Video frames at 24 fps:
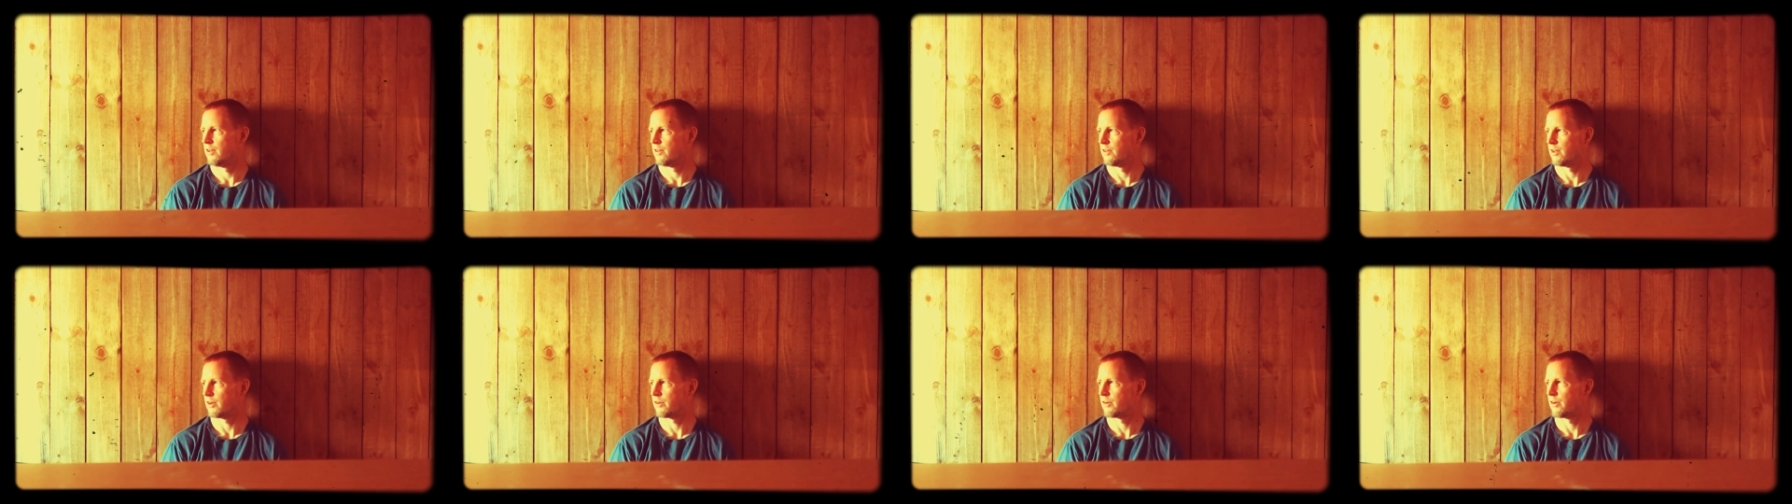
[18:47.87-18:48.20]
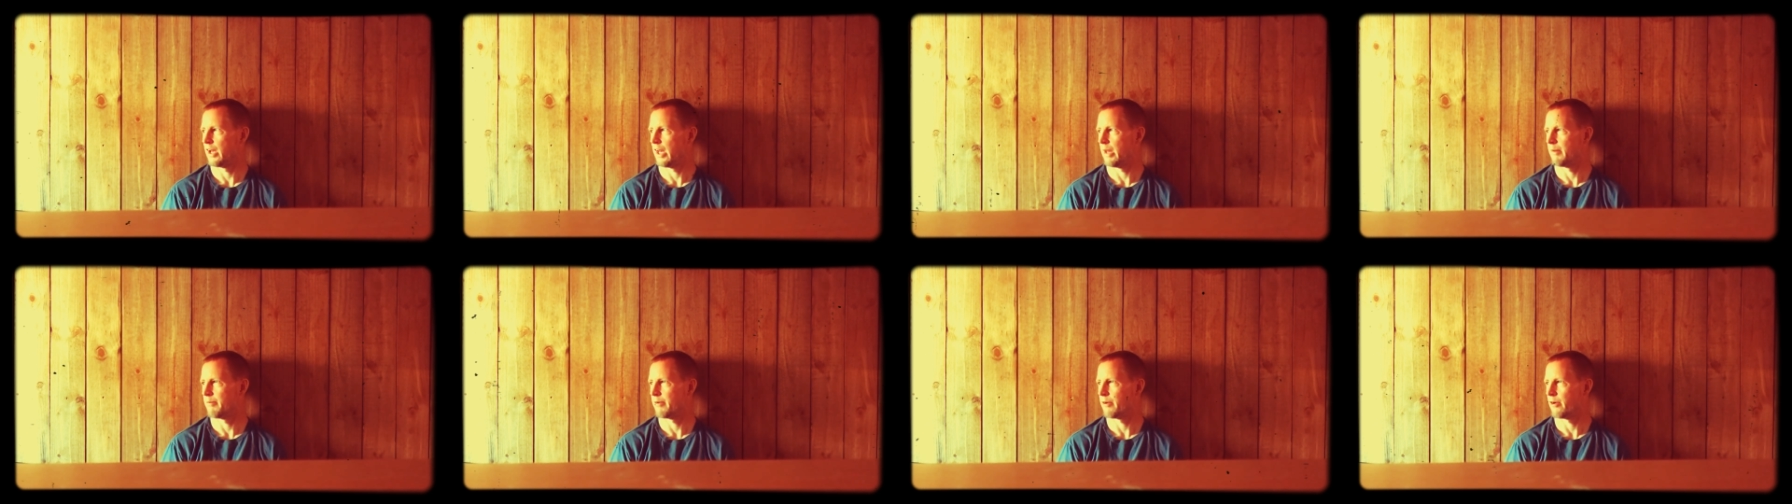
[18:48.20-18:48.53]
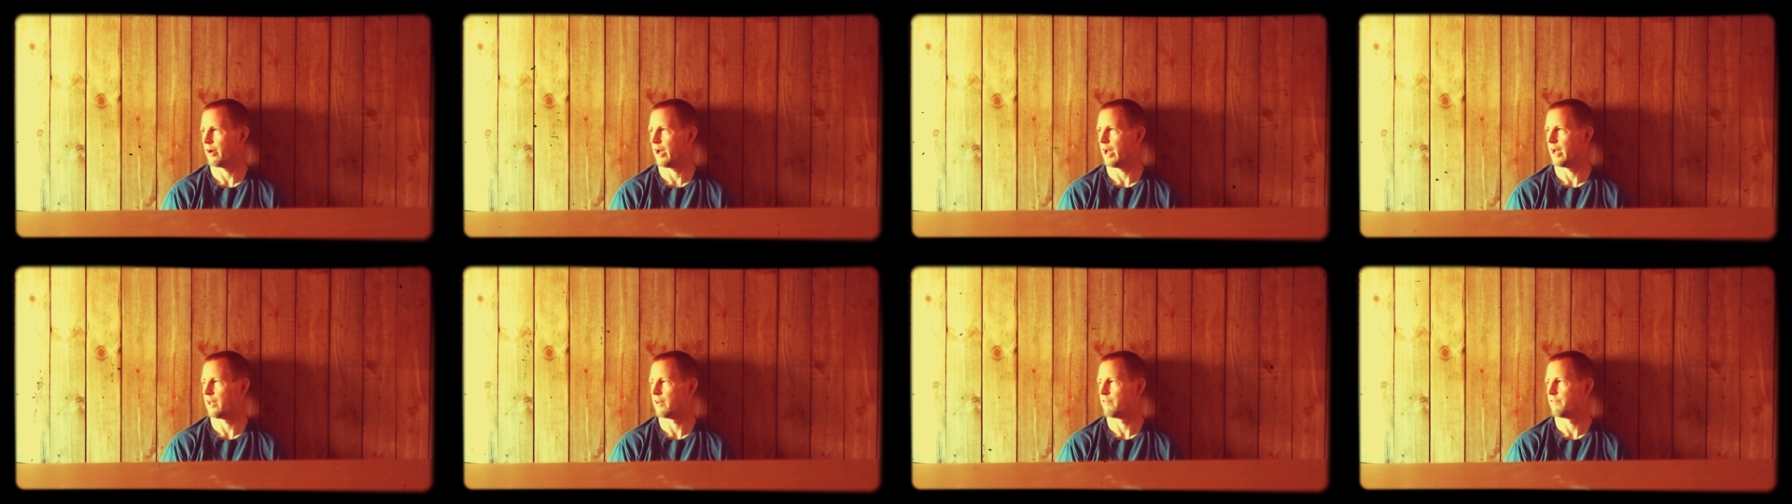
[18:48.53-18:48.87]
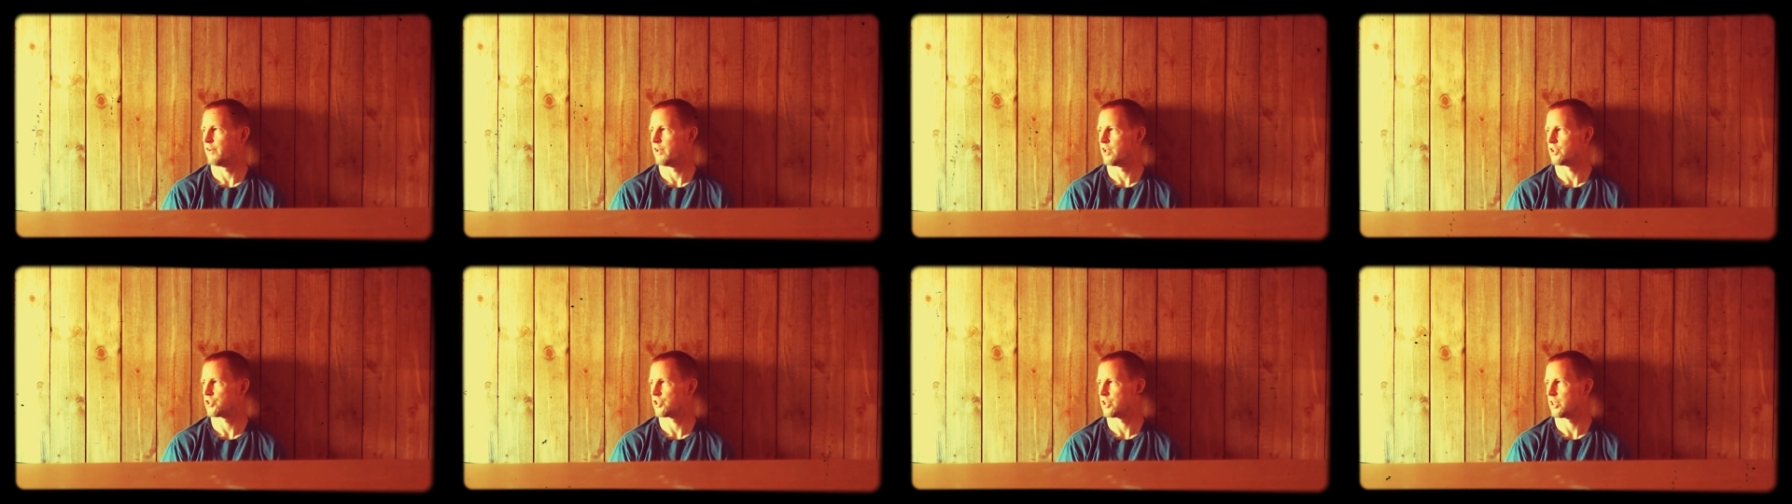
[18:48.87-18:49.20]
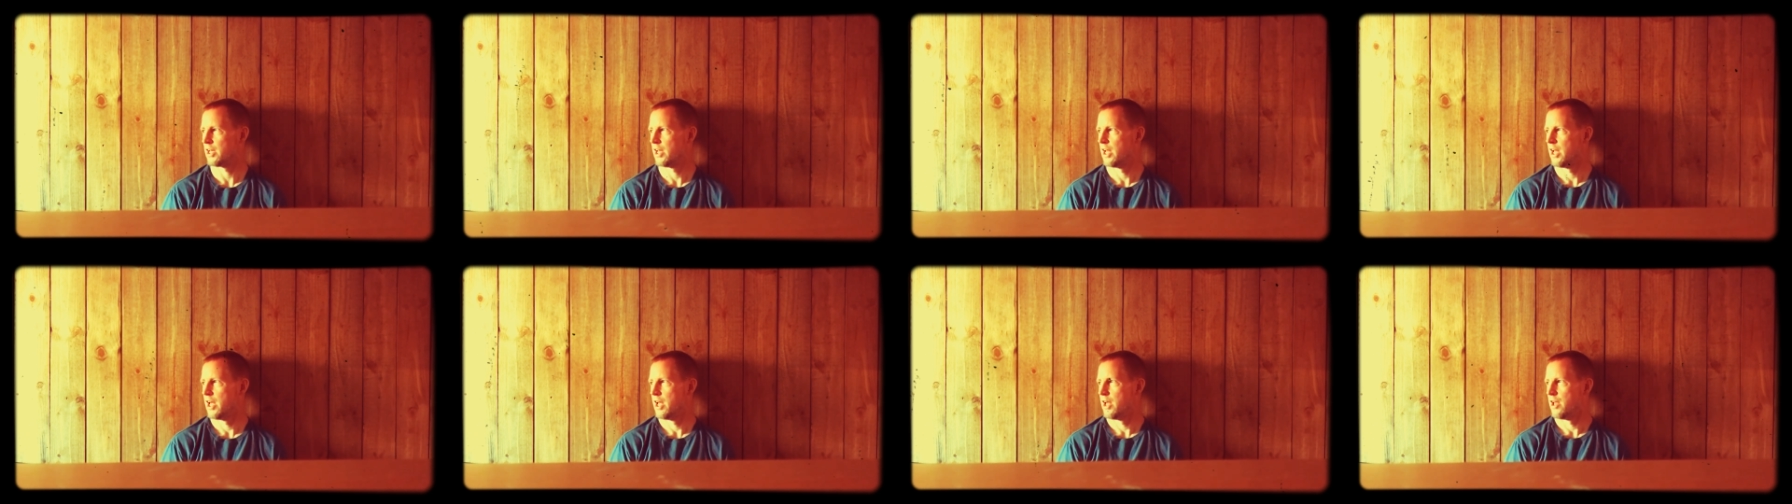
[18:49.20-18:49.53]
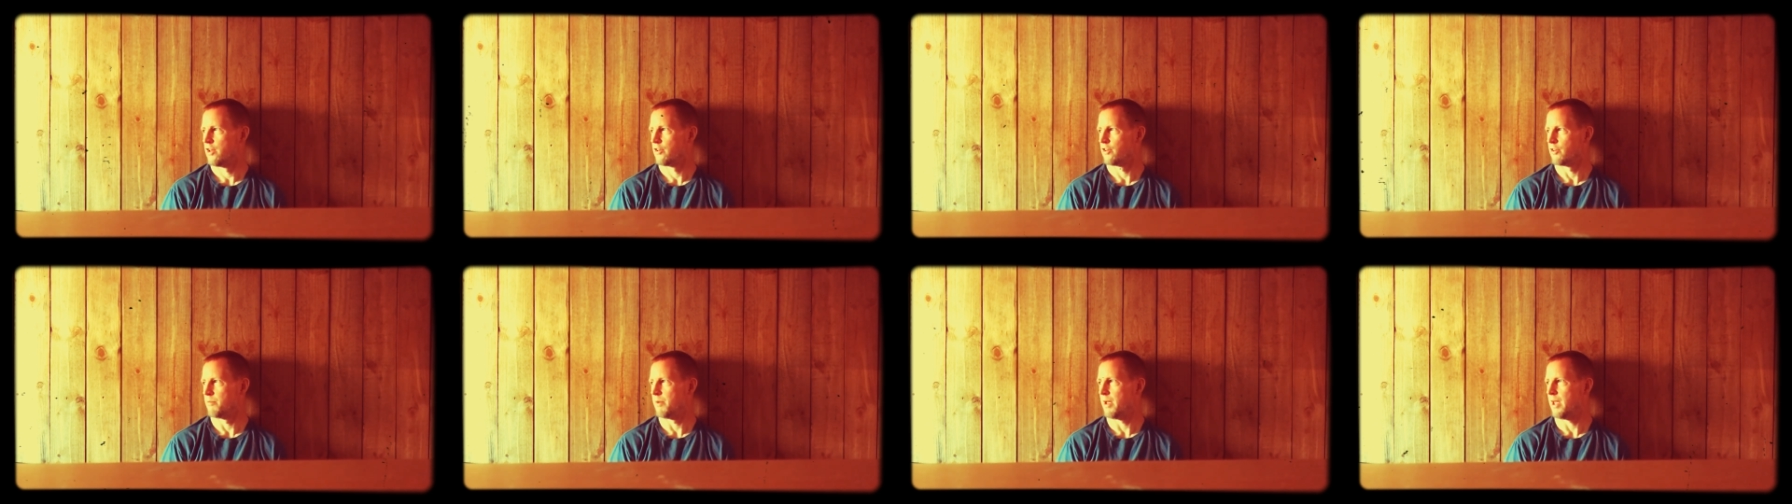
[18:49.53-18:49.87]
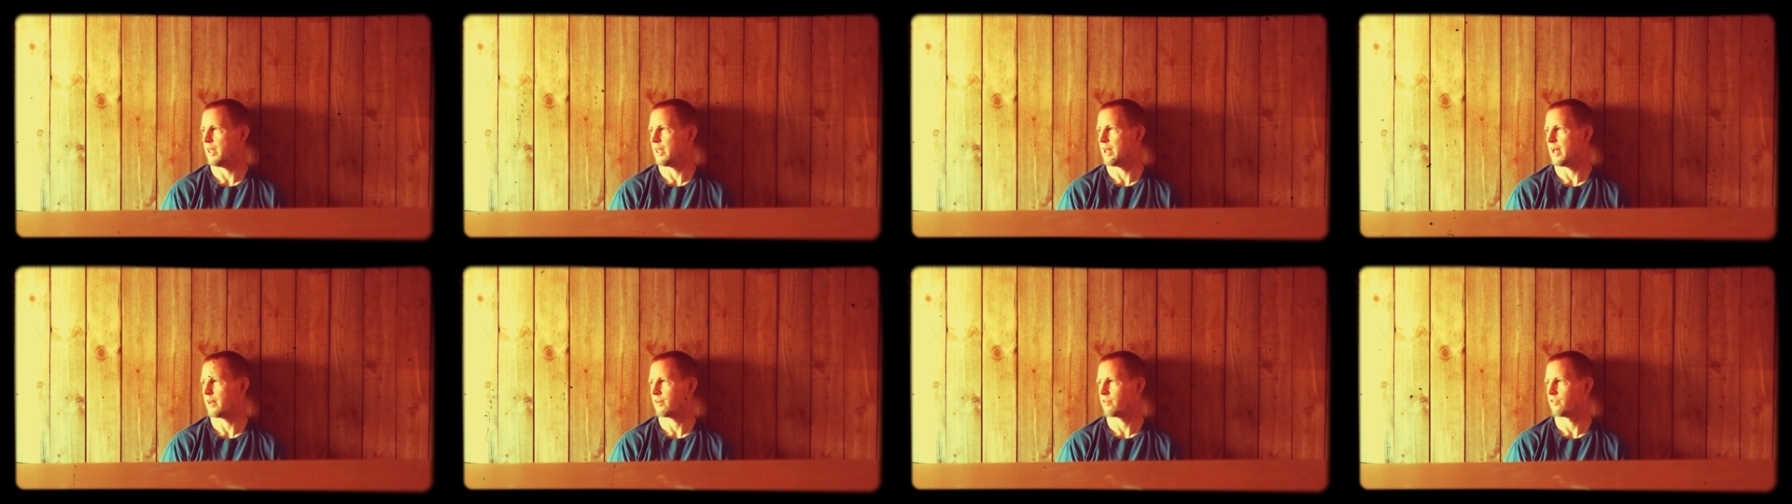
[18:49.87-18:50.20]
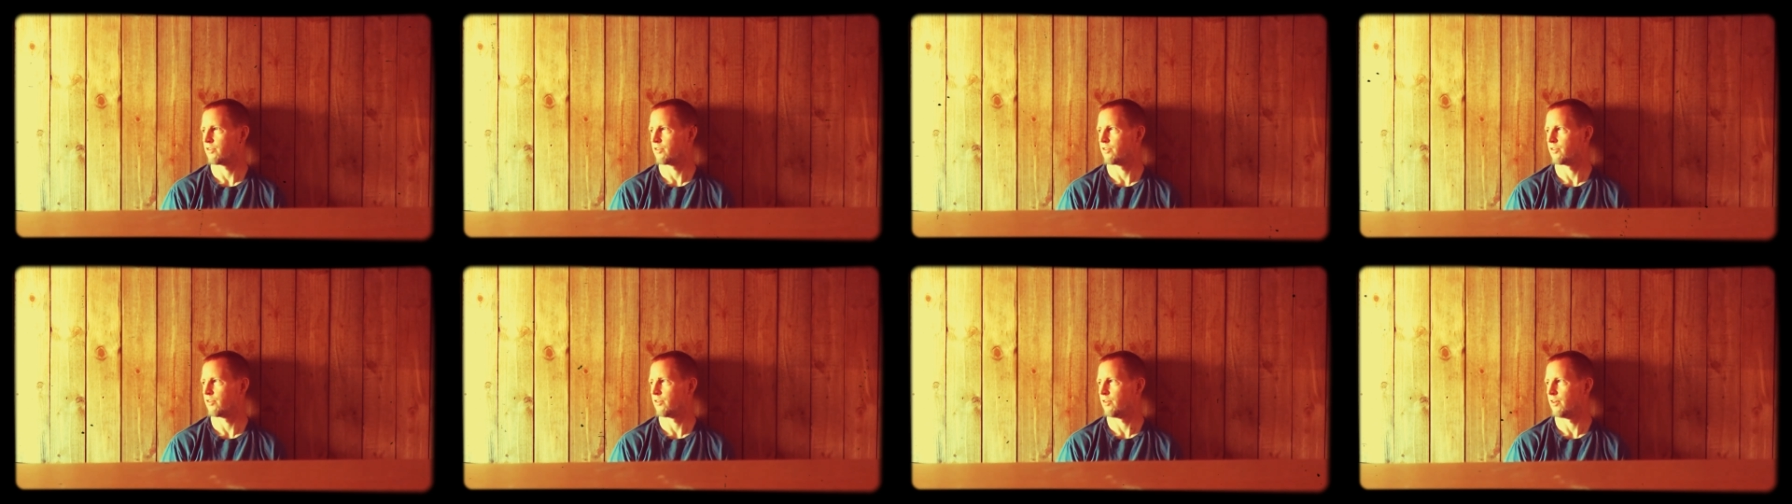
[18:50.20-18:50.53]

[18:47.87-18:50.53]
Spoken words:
to create division. To me, that's,